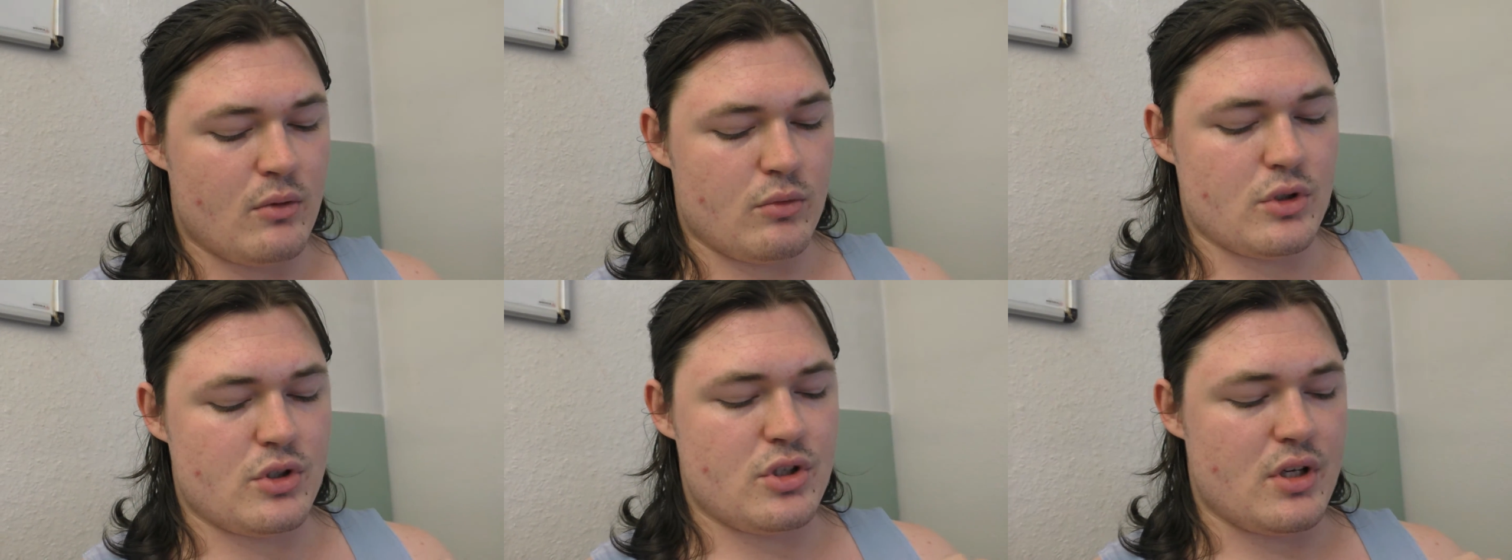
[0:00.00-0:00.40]

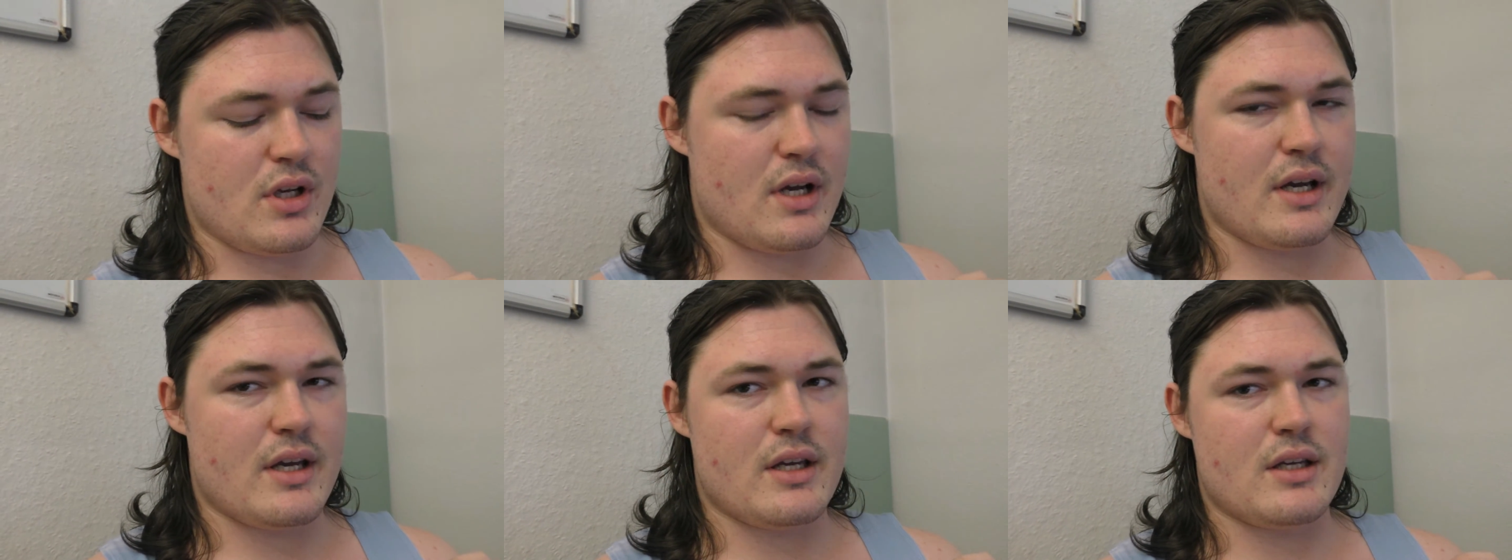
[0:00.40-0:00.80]
which
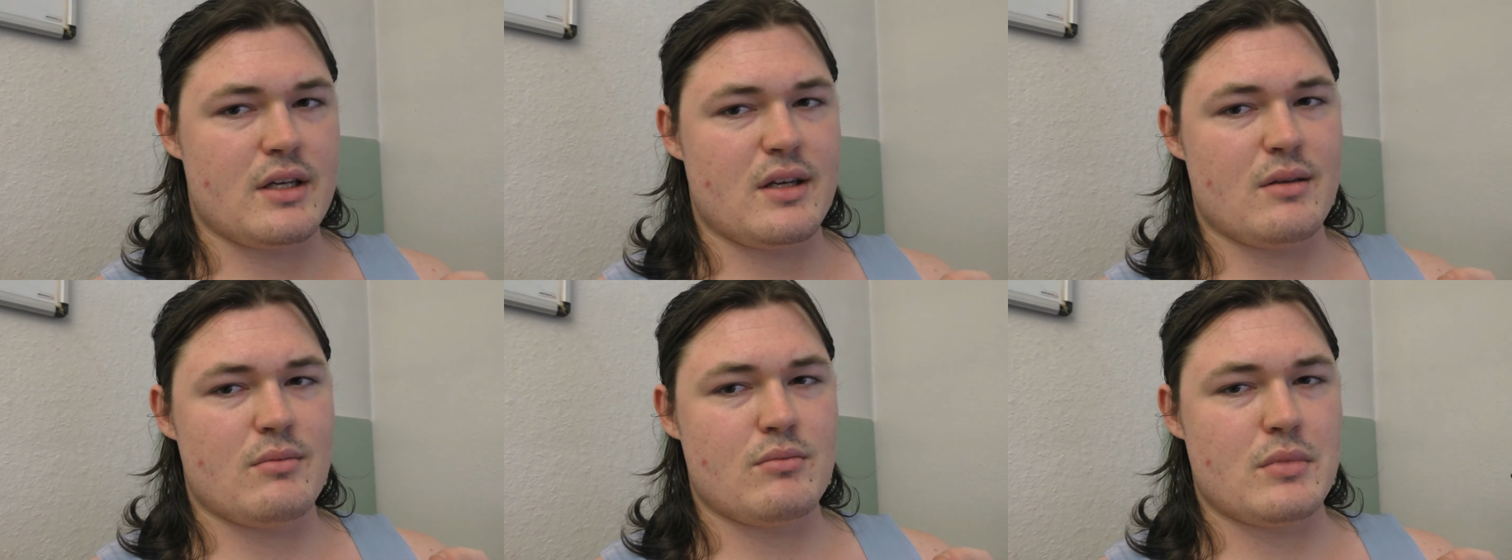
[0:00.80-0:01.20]

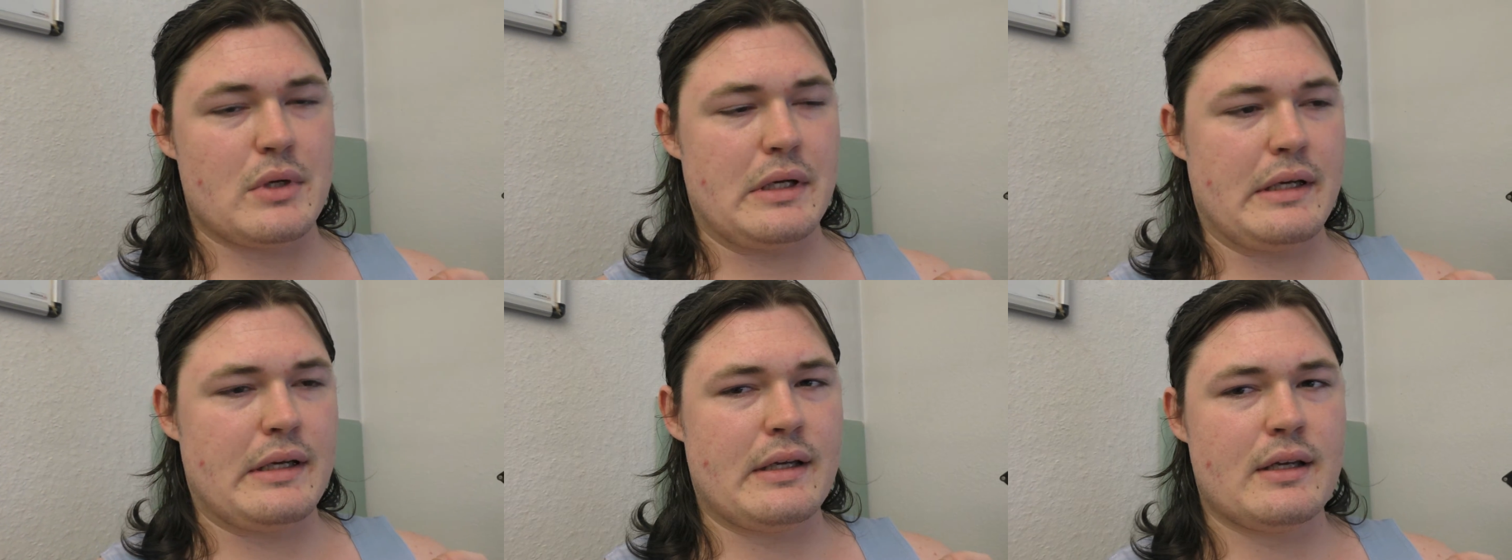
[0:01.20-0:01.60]
I
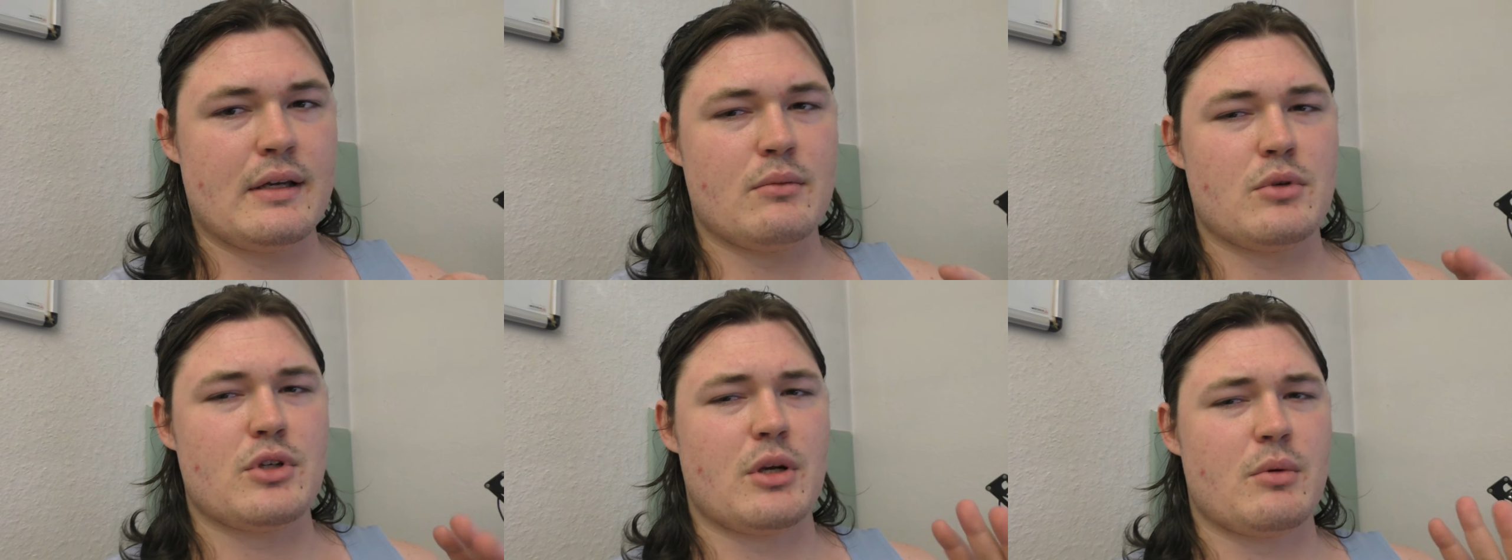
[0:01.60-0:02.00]

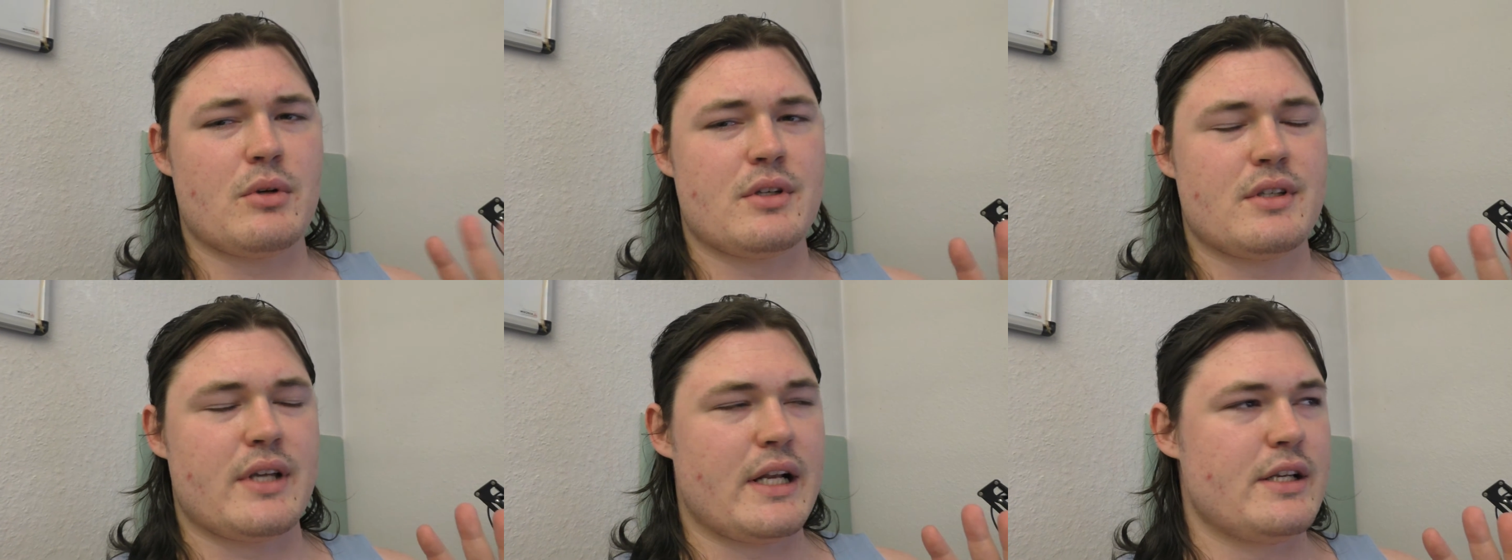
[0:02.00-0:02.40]

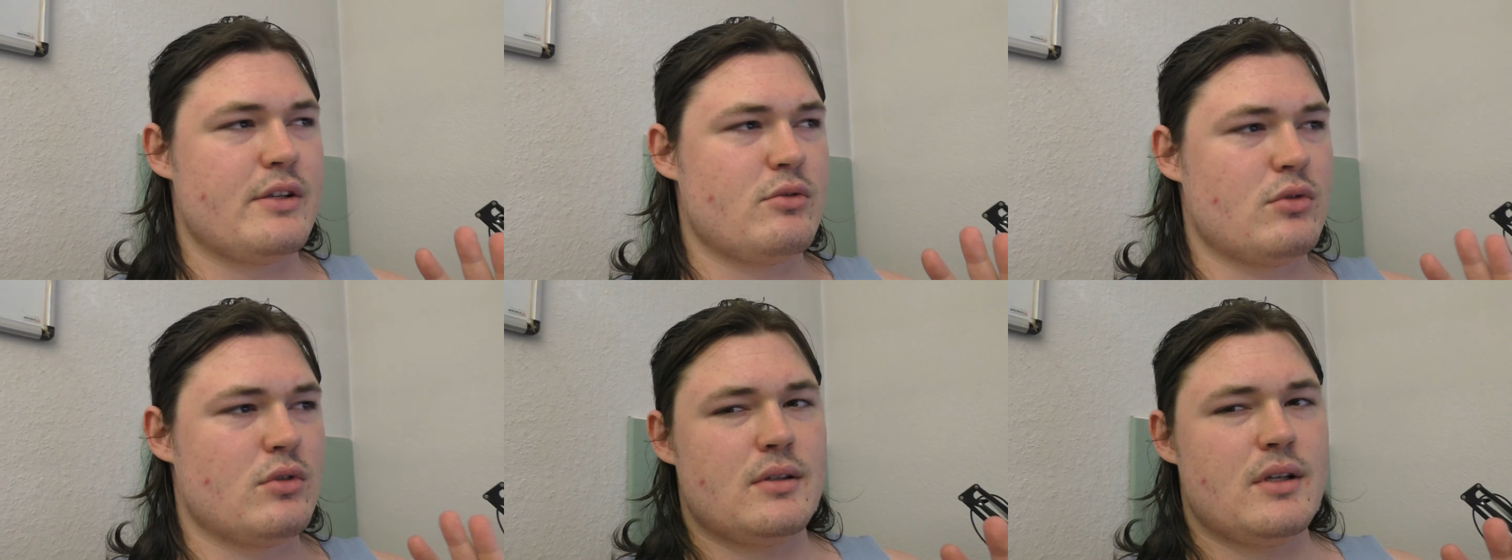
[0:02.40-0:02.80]
will tell
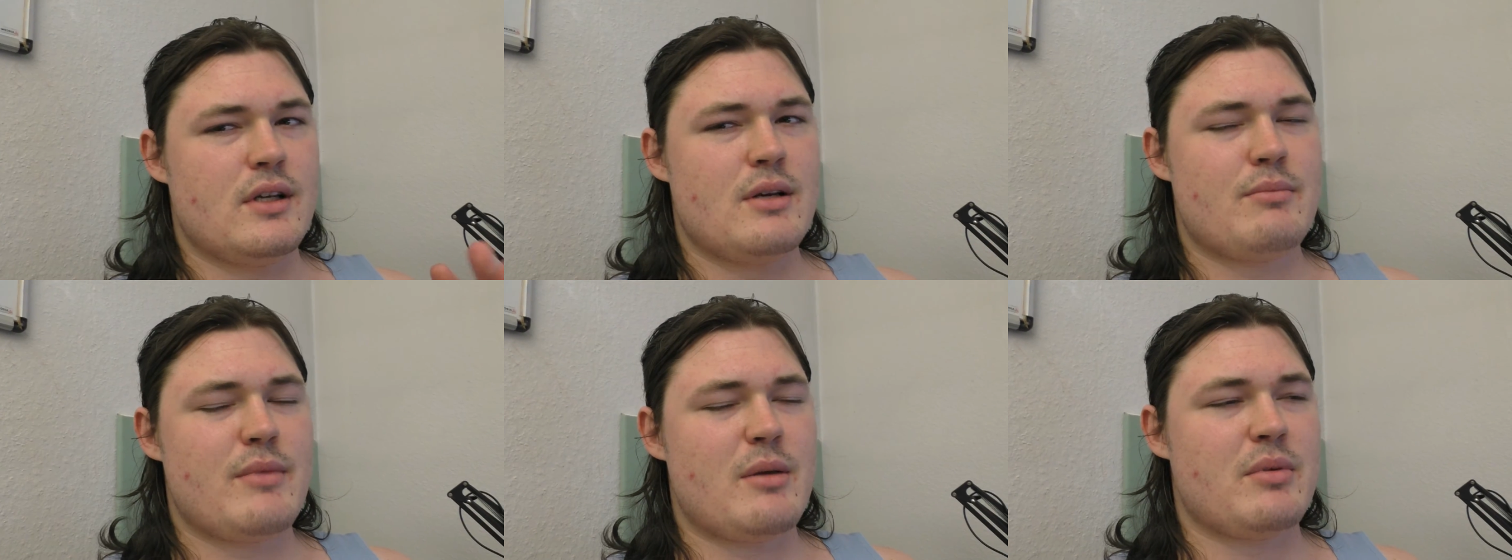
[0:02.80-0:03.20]
you
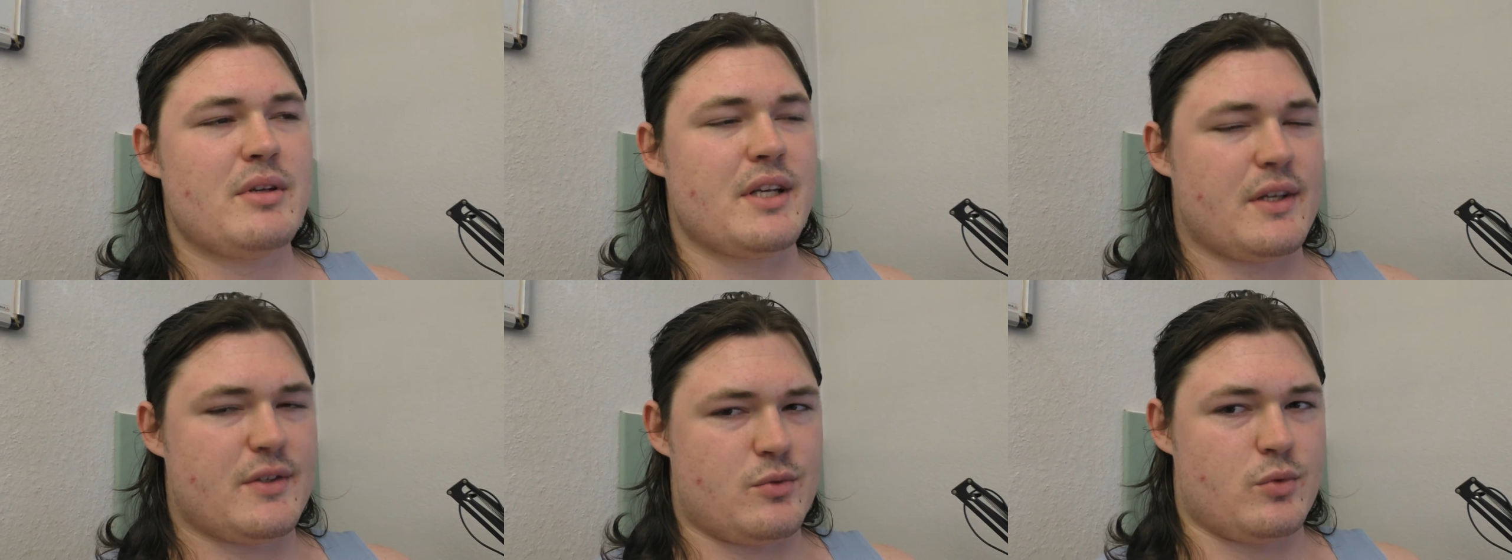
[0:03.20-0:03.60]
maybe
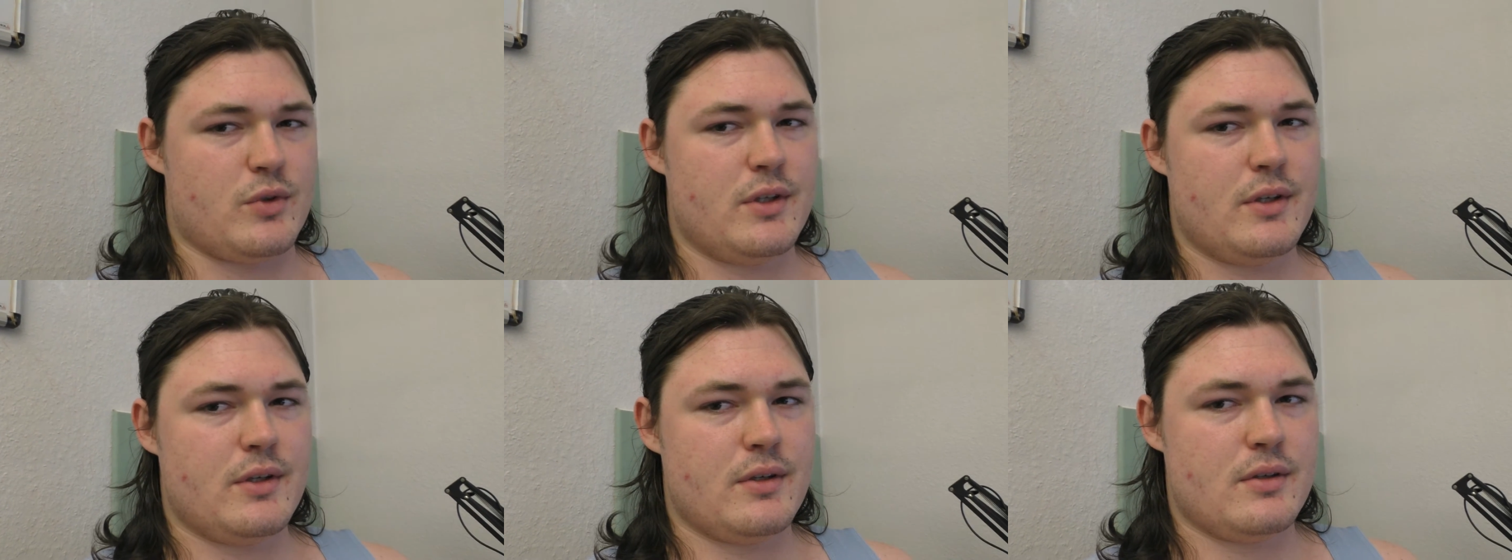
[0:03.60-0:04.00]
next
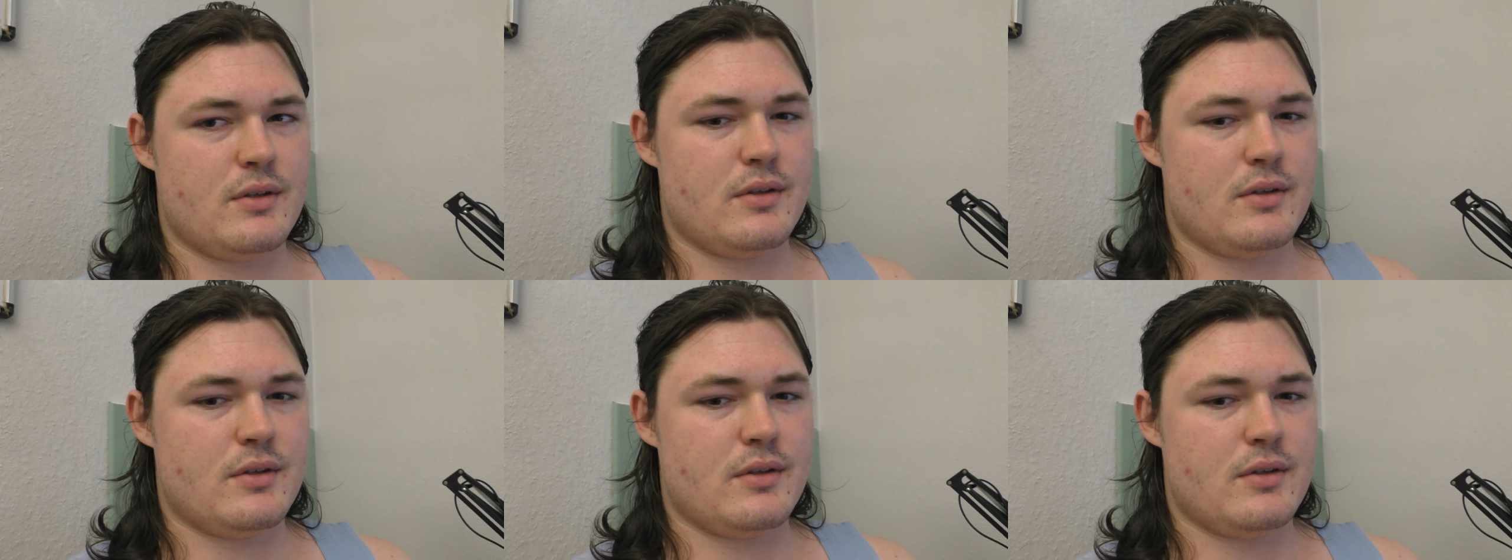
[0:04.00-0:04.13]
week,